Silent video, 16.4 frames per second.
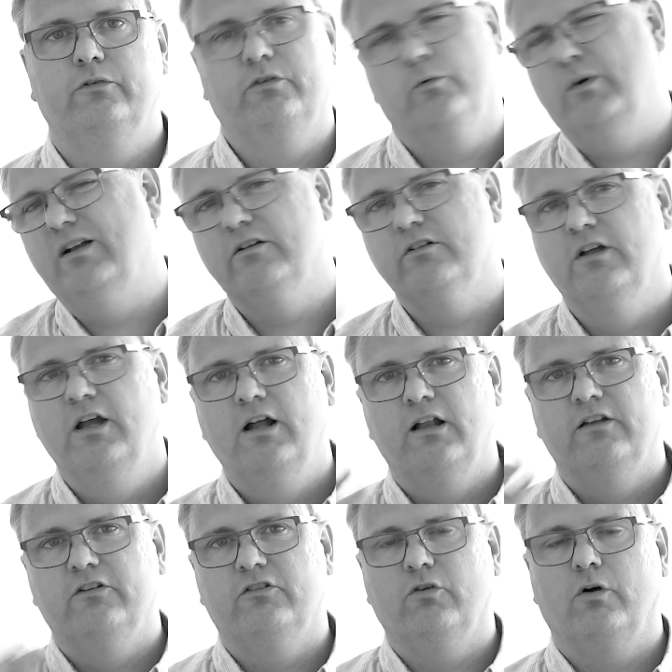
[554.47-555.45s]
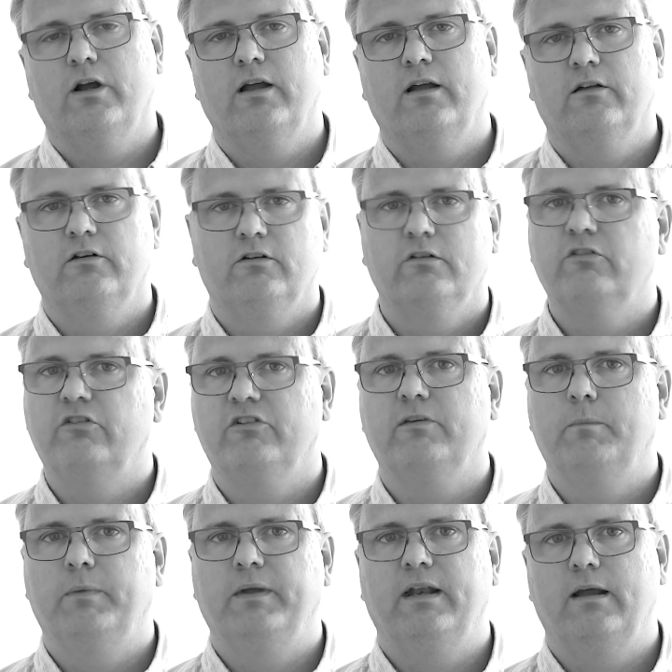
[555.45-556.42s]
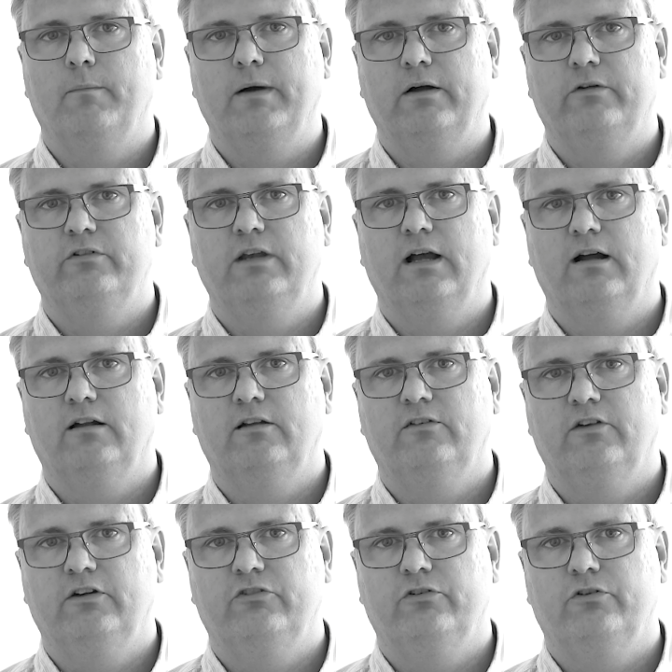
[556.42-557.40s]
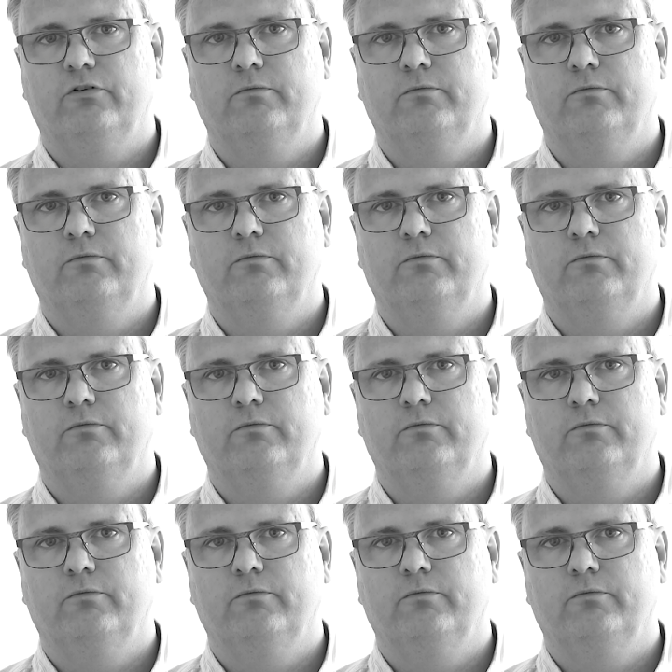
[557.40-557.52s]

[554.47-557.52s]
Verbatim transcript: So we'll talk just a bit about the architecture.